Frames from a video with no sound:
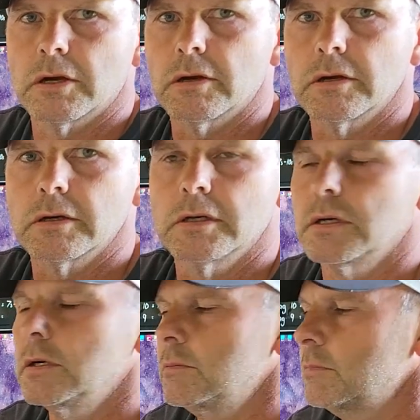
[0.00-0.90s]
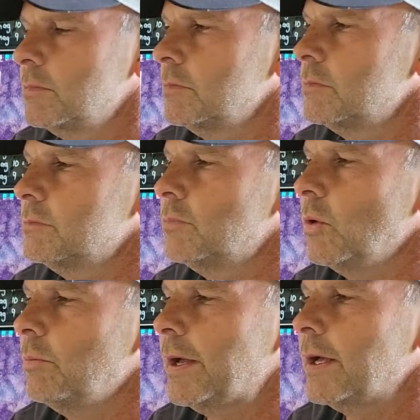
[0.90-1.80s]
our
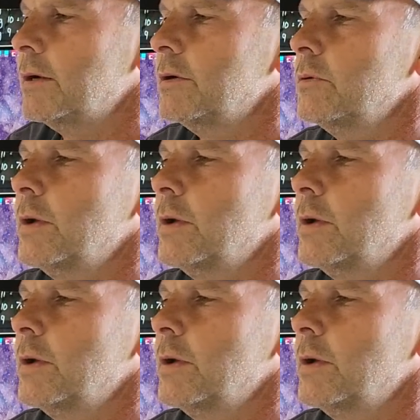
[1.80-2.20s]
bolt pattern.